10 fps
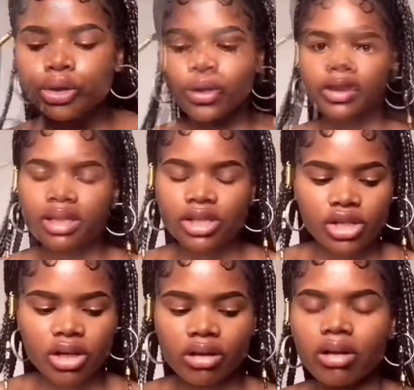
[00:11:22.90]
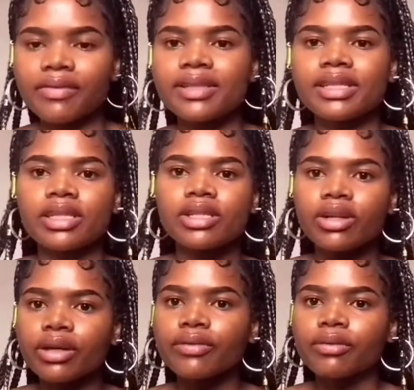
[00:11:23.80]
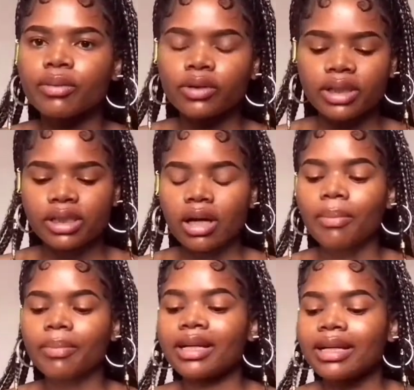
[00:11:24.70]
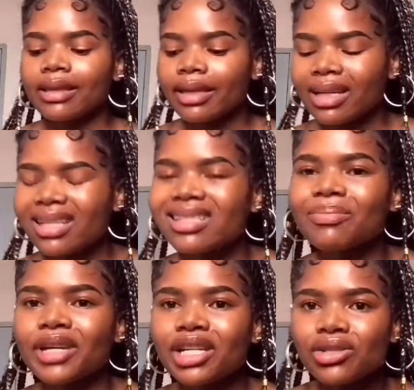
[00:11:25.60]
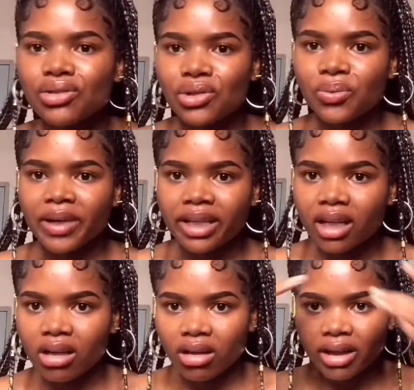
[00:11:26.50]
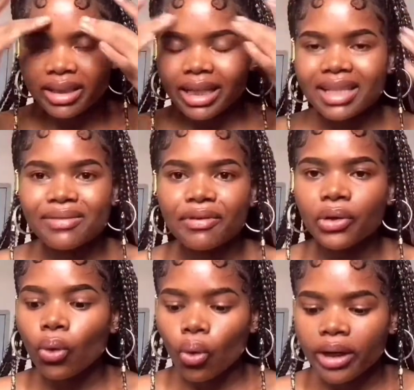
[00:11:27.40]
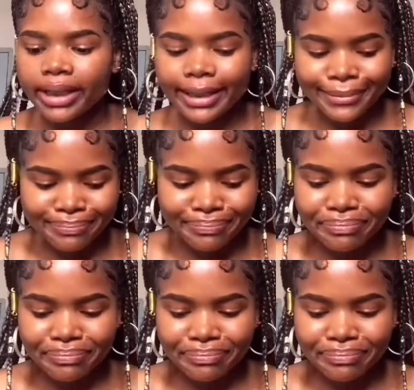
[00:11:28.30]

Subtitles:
With this gel, obviously it's good for molding down, but another thing is it makes you sweat a lot, like it's very oily,